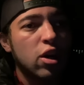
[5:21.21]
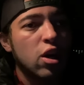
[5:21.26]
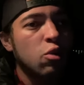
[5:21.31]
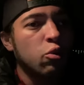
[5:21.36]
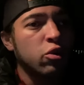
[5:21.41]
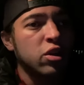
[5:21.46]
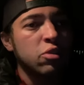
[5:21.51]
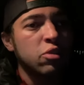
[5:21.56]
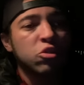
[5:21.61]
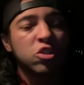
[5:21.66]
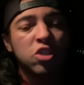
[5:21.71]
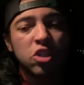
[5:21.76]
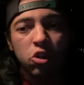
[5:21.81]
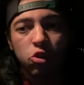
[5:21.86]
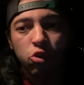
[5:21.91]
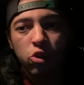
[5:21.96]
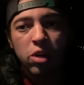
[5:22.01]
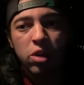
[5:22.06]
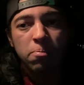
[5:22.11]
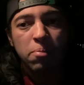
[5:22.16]
When he was in
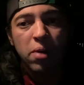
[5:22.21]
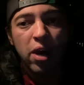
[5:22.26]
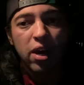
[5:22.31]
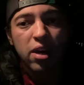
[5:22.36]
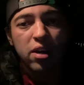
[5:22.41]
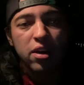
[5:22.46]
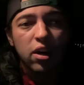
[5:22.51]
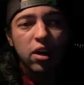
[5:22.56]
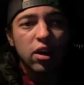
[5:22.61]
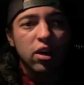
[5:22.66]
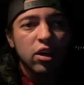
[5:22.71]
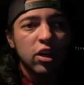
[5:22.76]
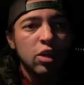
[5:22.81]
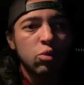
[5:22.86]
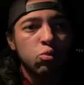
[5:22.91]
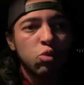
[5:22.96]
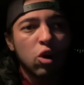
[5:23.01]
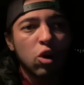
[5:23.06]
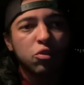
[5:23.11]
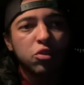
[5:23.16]
Green Bay, he
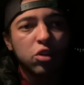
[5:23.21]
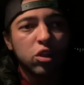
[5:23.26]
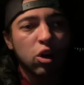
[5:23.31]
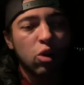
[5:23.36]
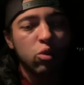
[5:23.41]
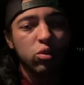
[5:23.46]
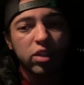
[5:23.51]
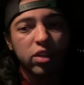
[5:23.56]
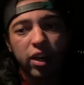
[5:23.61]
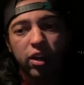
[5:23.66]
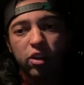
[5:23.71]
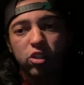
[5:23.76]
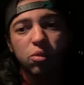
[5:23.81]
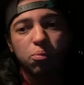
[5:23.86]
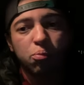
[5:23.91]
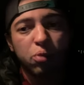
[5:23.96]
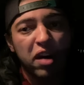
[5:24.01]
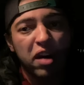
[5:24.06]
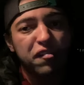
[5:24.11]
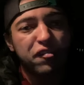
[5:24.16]
rode the coattails
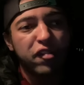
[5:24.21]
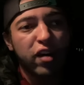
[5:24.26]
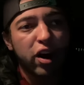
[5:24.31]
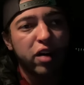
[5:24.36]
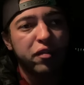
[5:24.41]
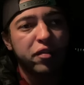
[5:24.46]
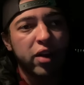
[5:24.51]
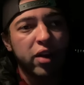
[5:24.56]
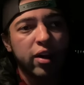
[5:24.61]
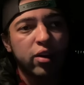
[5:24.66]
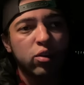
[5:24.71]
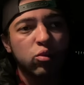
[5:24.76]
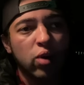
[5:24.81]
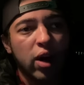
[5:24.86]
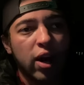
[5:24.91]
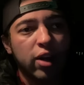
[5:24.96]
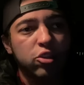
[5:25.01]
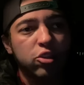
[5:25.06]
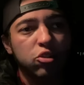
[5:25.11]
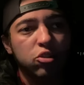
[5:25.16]
of Brett Favre and Aaron
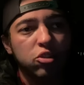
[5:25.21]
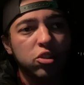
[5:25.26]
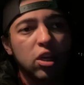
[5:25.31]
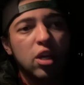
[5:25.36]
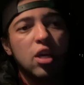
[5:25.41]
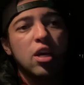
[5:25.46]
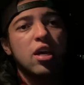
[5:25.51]
Rodgers.